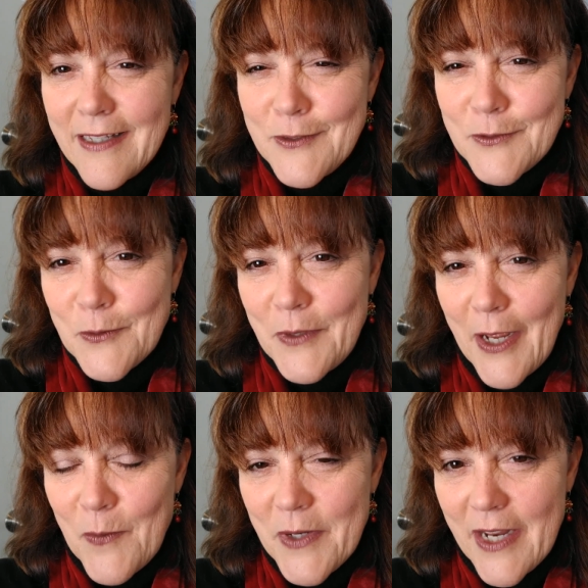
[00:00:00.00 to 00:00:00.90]
And so
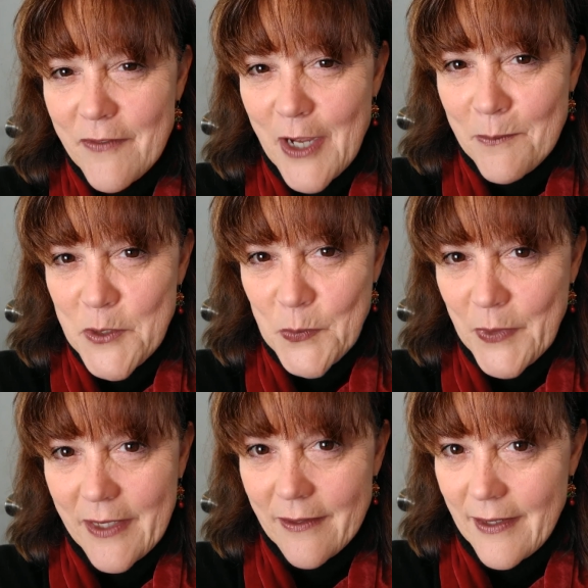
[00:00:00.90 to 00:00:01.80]
now what I've come to
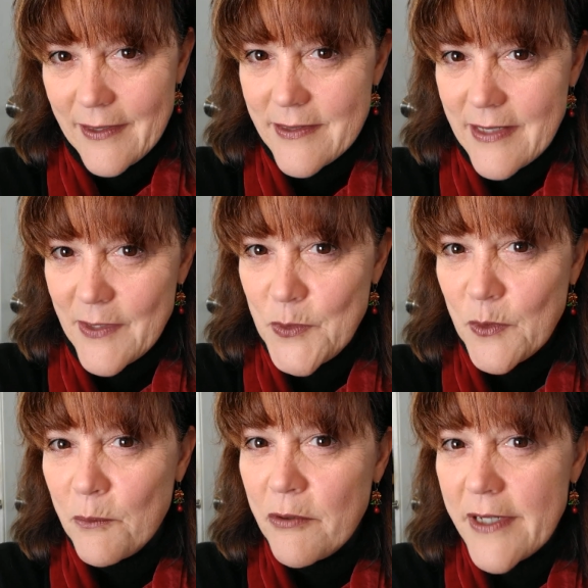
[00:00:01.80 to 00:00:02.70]
realize and
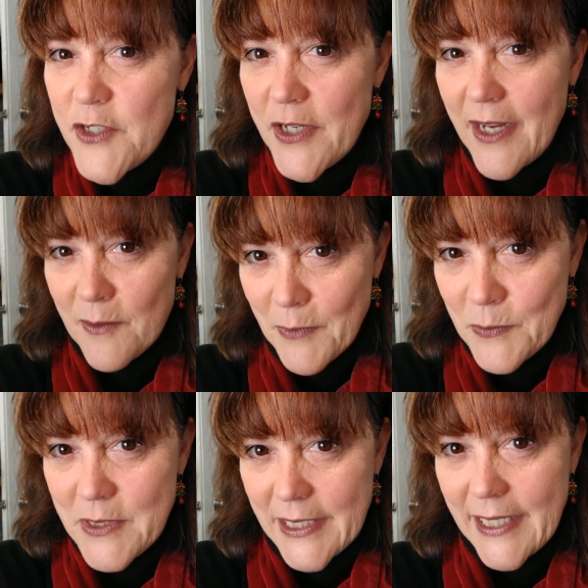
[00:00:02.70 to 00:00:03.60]
to appreciate
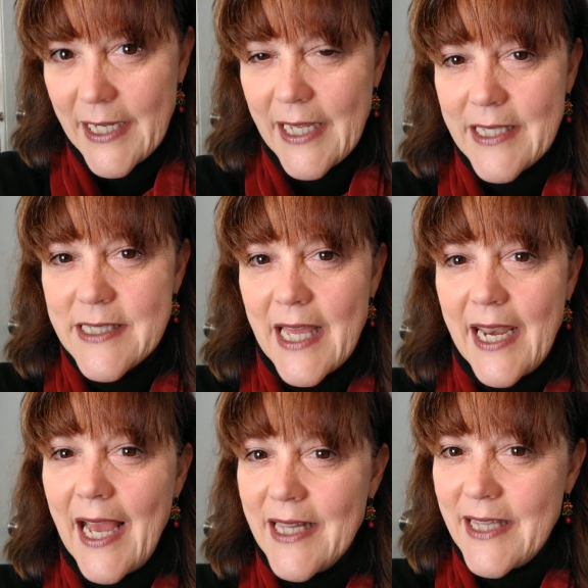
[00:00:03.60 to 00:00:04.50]
mostly is
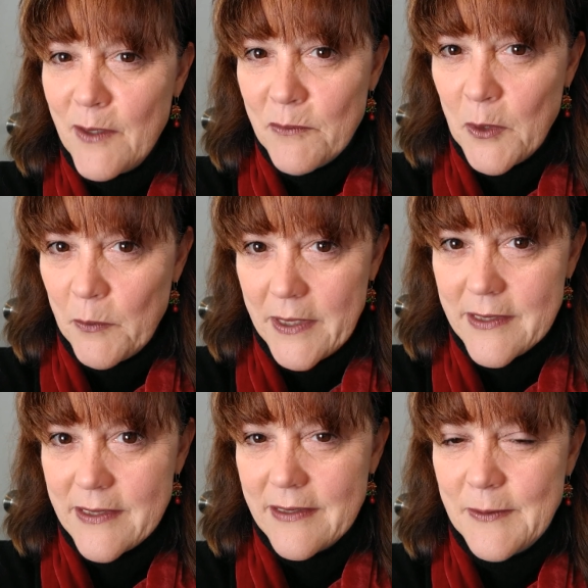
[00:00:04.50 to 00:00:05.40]
that at that
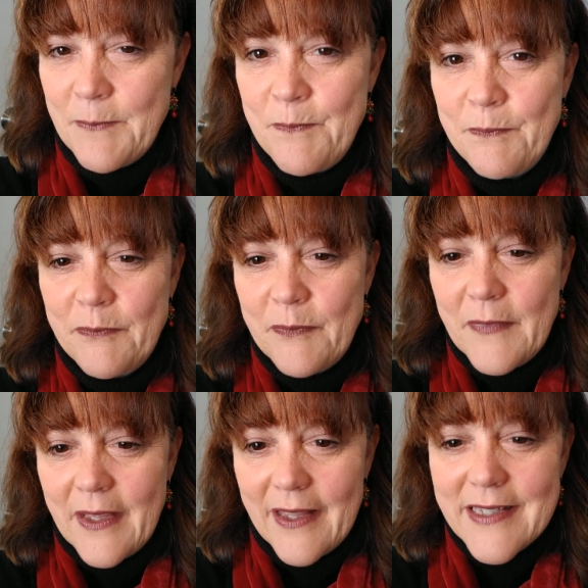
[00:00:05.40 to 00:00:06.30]
moment,
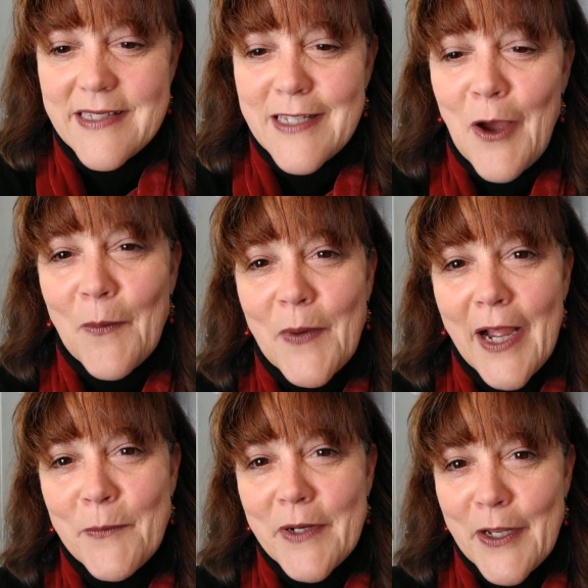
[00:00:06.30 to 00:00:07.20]
and this is how
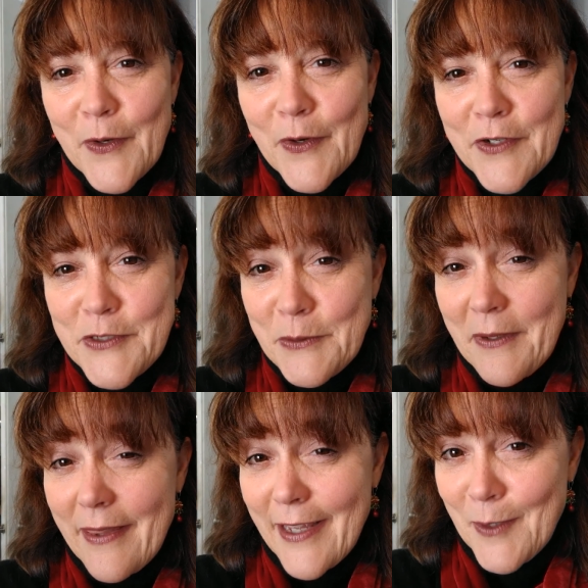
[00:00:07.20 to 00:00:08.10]
I would encourage you
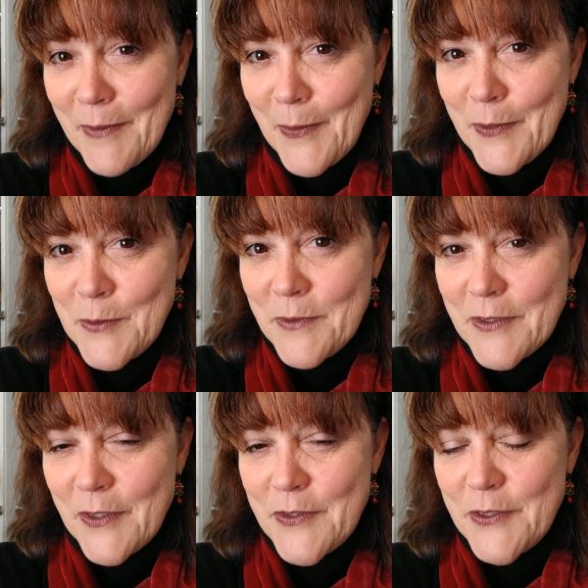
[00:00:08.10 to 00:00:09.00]
to think about Christmas
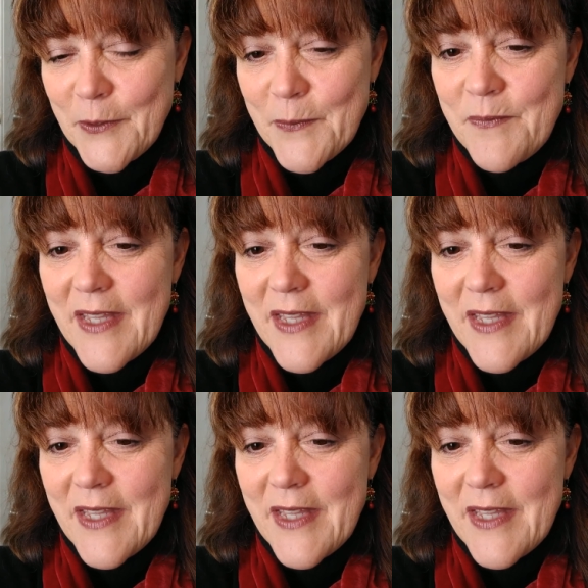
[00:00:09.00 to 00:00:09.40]
cards too,